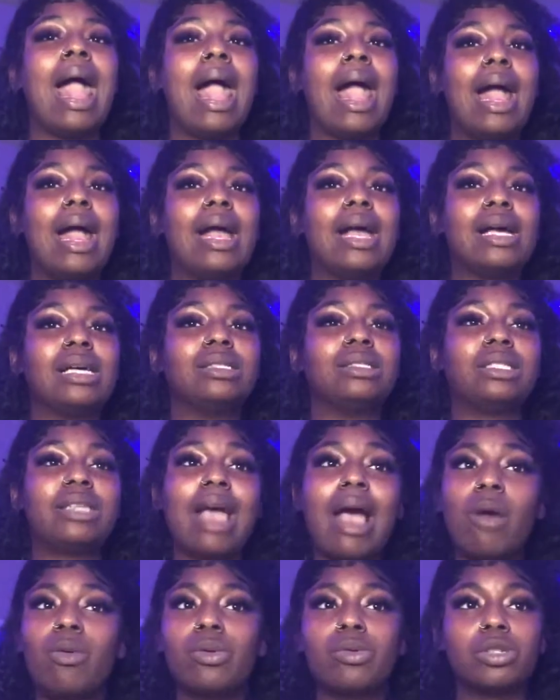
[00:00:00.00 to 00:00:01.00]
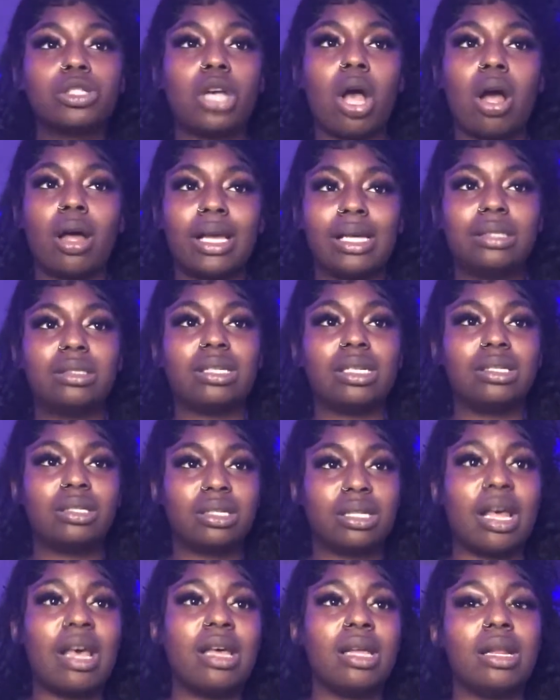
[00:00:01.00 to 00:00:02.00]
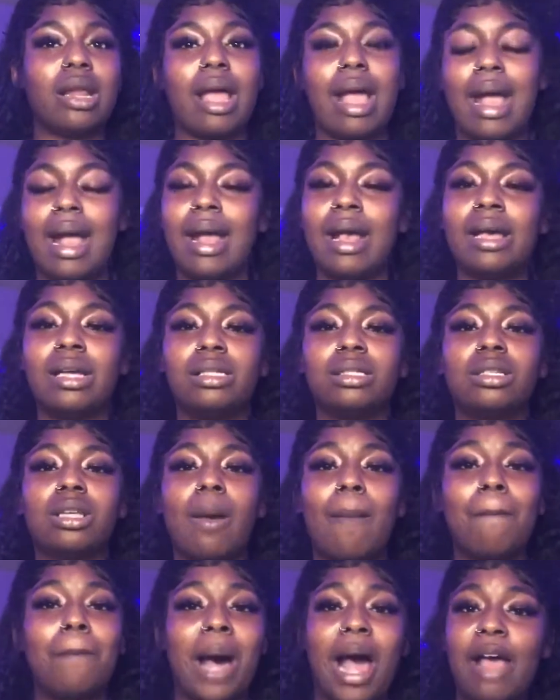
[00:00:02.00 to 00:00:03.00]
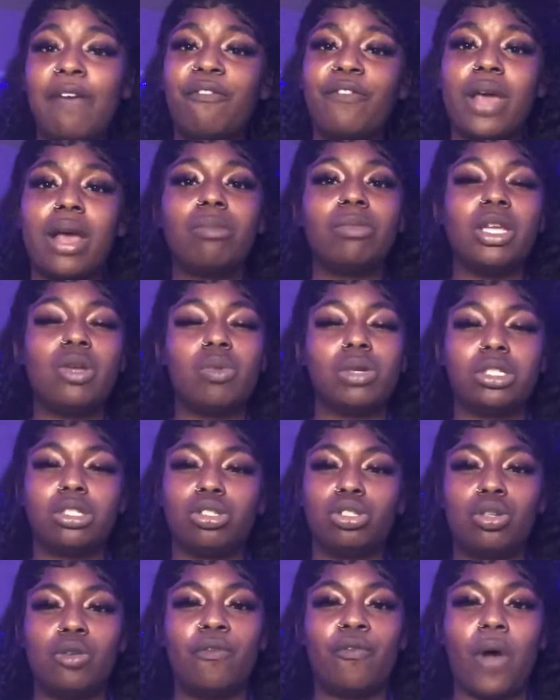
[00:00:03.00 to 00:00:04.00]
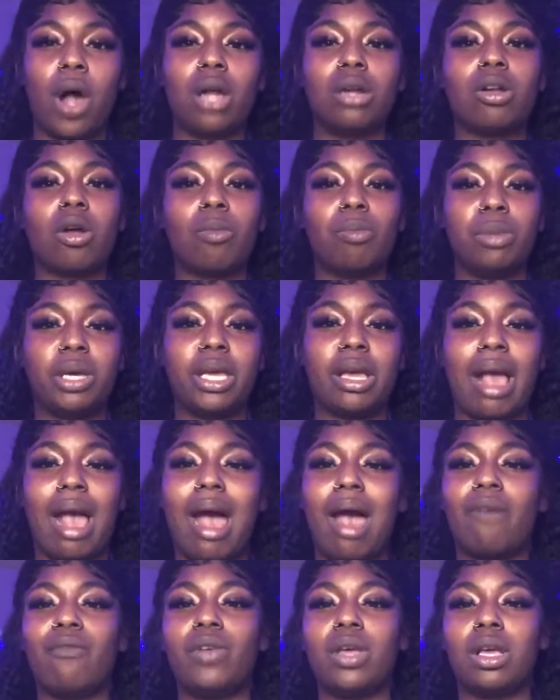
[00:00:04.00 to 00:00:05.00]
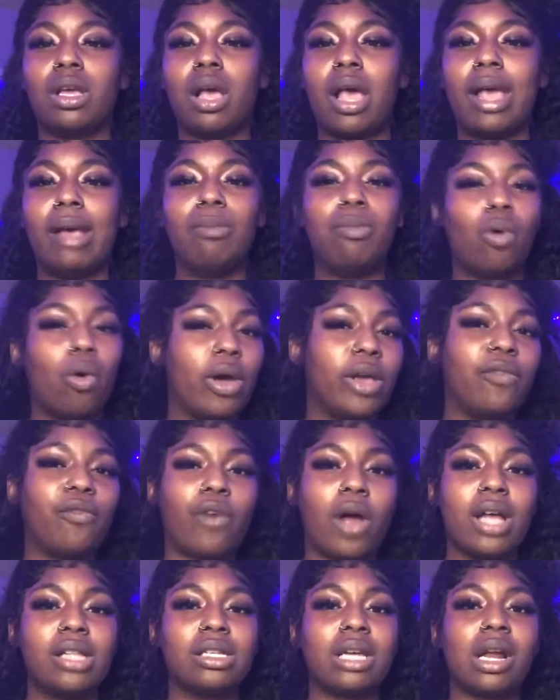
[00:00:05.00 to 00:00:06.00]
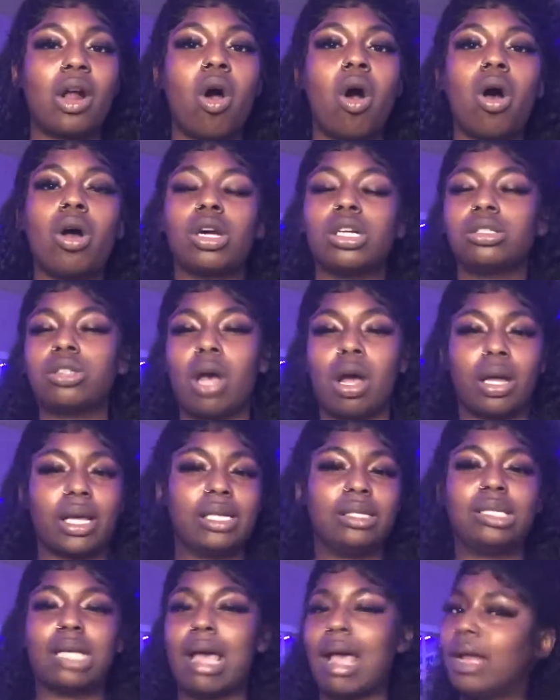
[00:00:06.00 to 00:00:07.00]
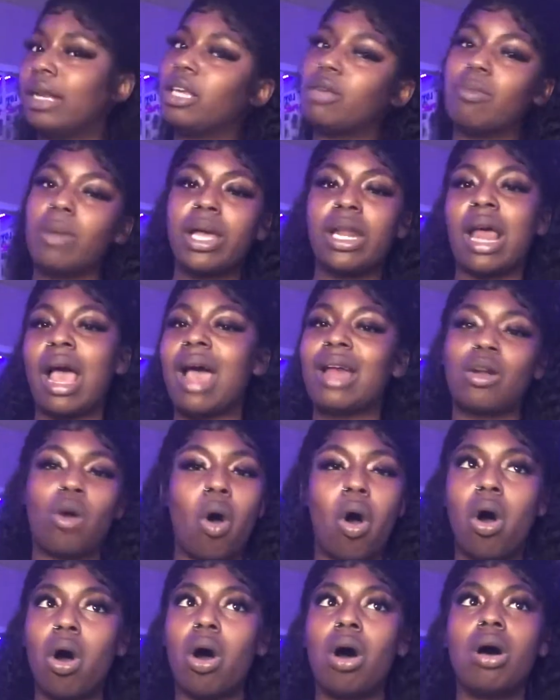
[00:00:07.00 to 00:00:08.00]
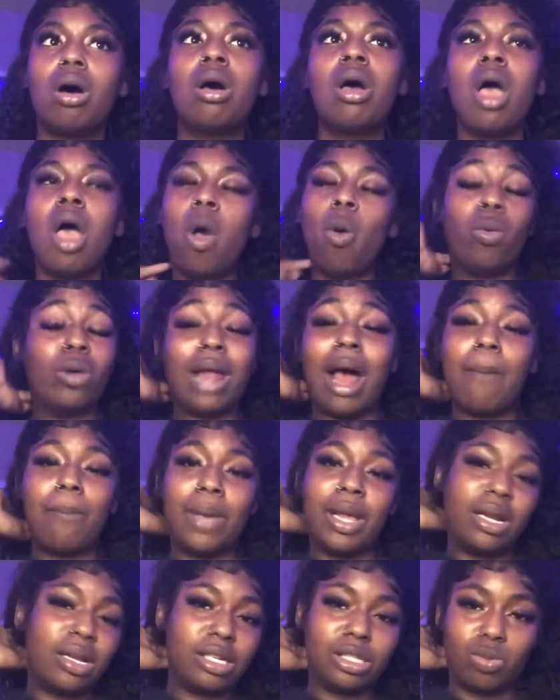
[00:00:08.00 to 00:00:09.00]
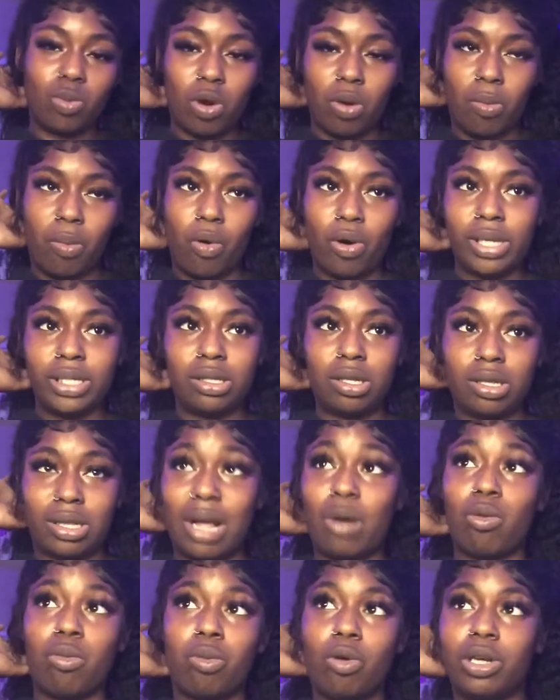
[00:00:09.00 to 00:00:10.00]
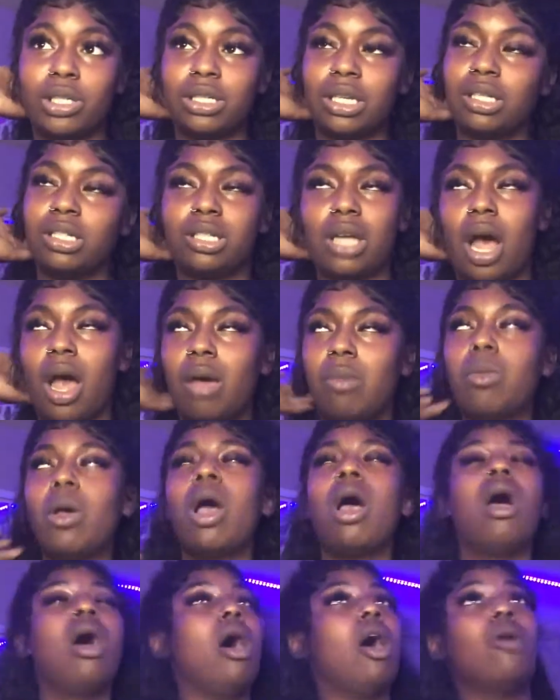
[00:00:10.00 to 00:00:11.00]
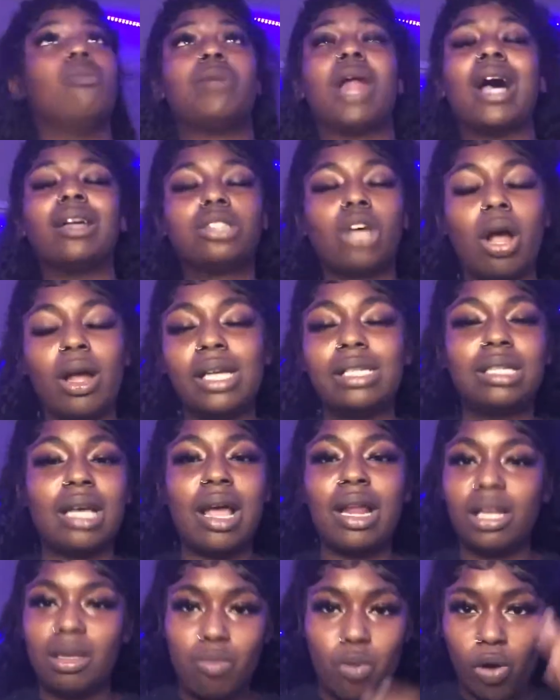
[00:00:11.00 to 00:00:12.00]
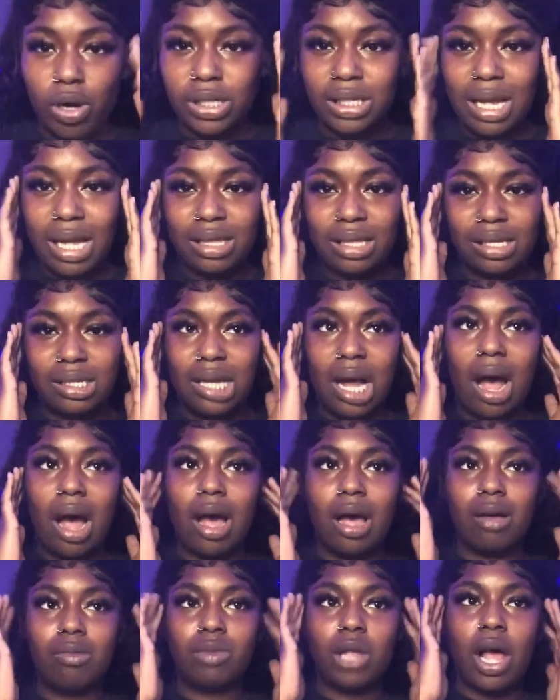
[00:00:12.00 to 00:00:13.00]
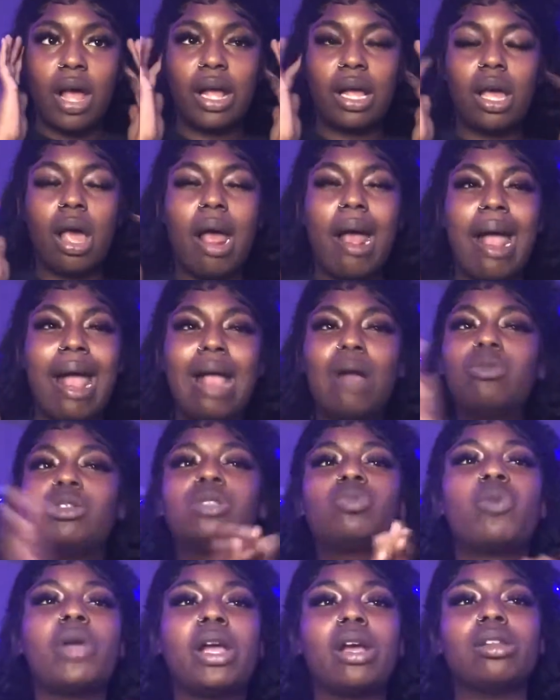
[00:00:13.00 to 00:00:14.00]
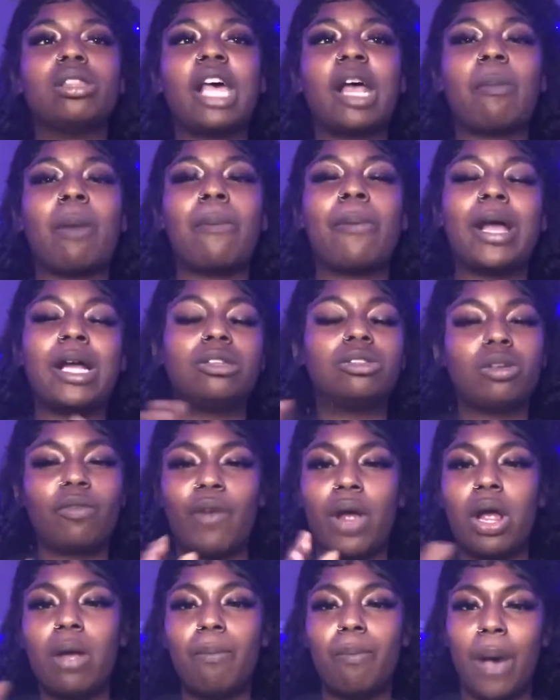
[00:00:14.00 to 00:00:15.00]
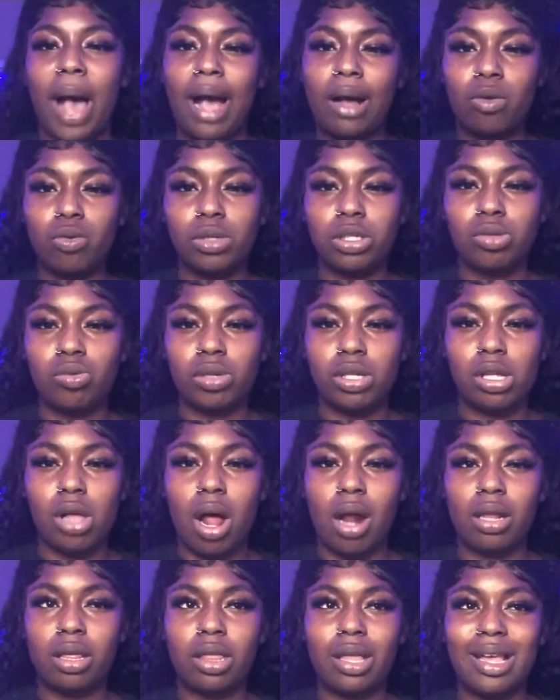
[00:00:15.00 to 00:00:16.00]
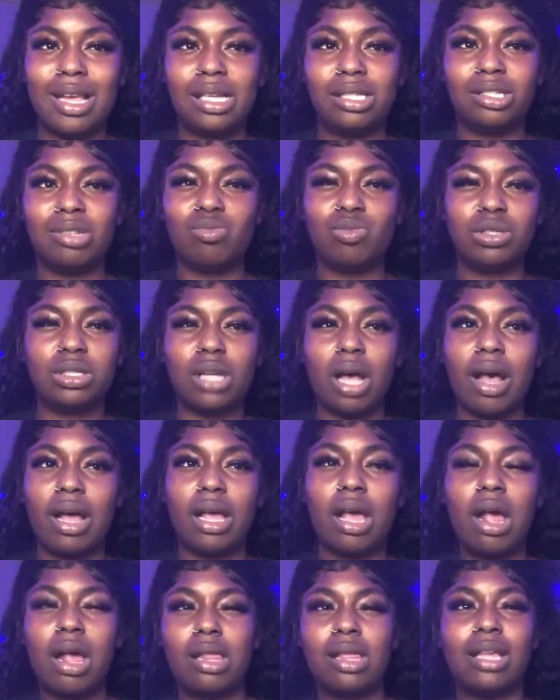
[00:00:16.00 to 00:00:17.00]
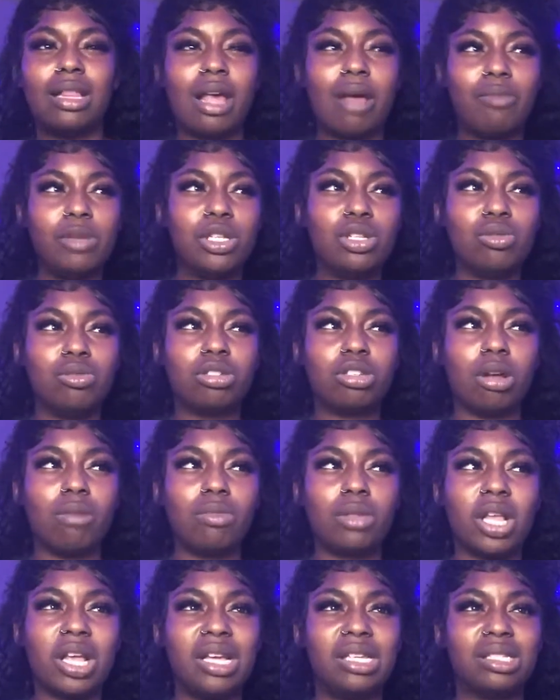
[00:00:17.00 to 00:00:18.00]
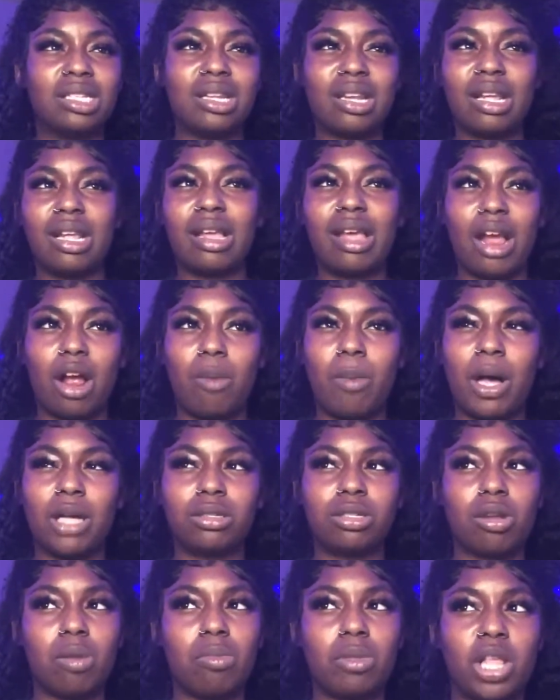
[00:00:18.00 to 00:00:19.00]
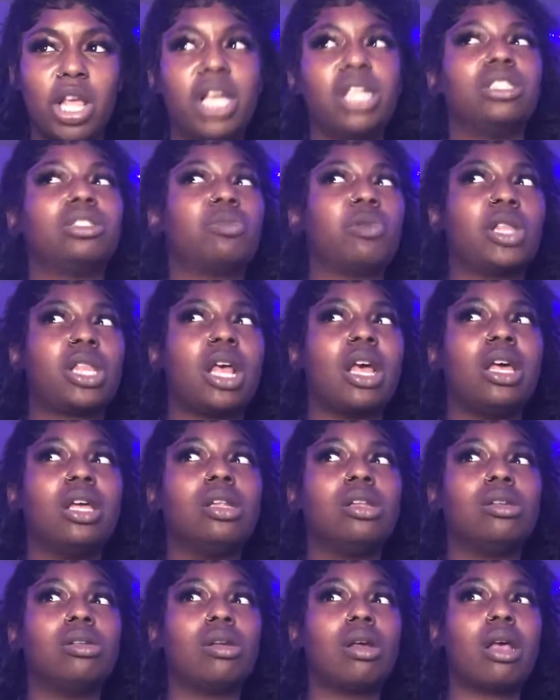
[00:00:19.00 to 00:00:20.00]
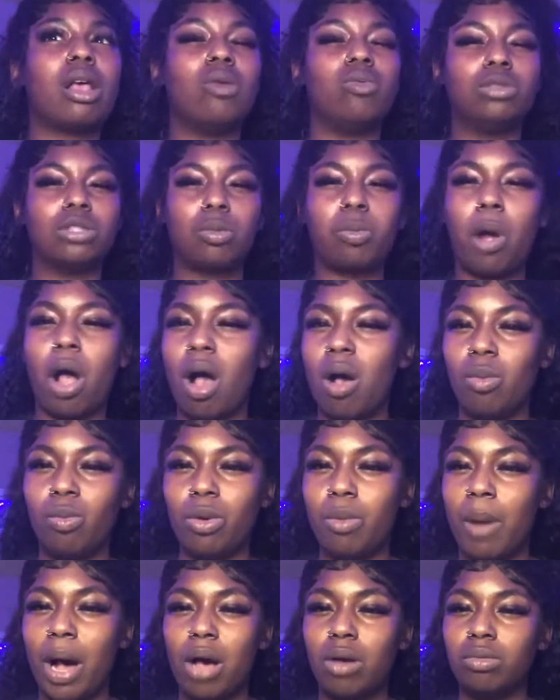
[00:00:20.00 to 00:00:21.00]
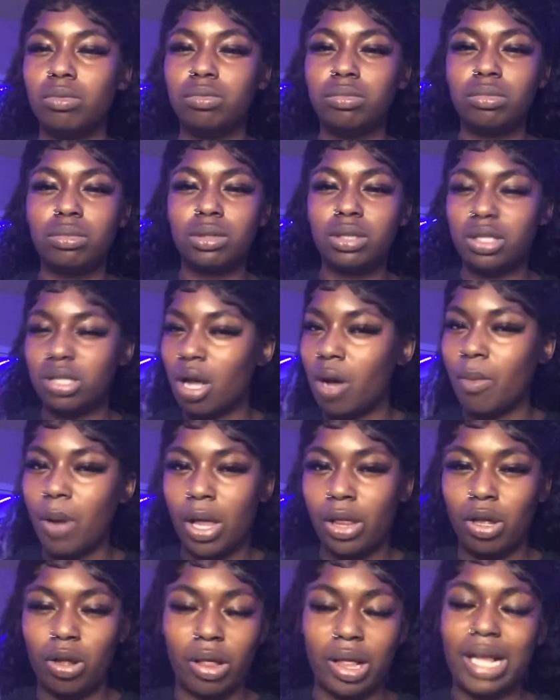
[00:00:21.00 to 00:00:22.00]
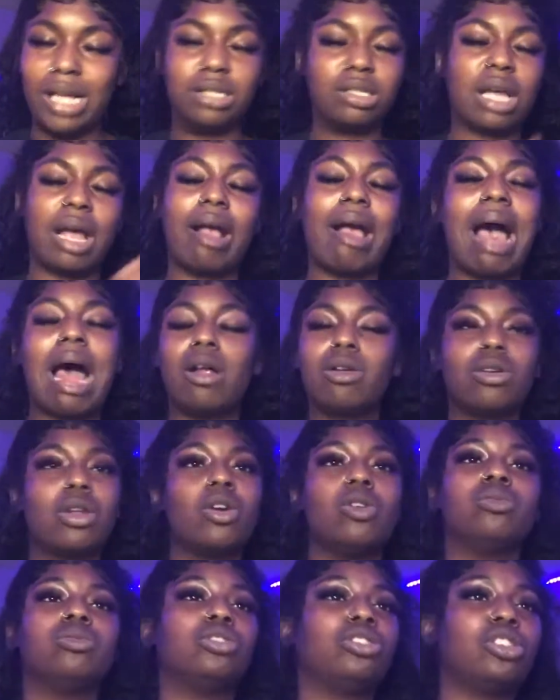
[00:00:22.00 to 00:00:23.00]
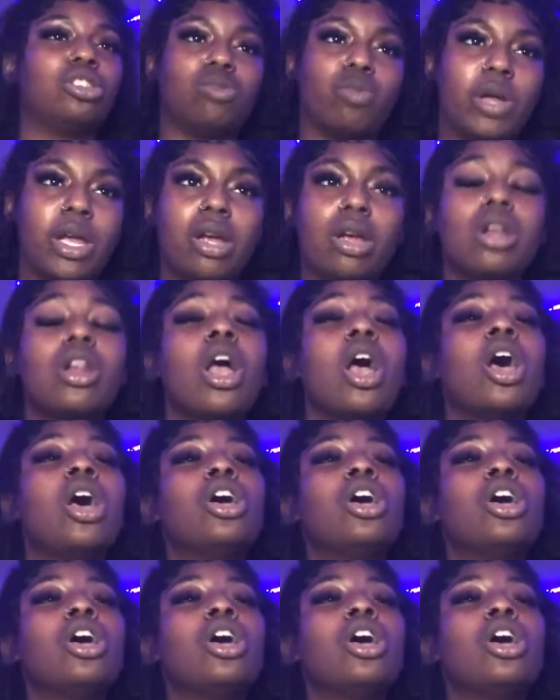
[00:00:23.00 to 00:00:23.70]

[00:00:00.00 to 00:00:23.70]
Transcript: And yeah, we were talking since then, and my family wasn't too fond on me having a boyfriend at all, or talking to any men at all. Well, not men, because we were boys, they were boys at the time. Not talking to any boys at the time. Like, it was weird. Like, my parents are very backwards with a lot of things. It was like, they let me do some things and didn't care about some things, but then it was a problem about some other things. Like, I don't know, it was just weird.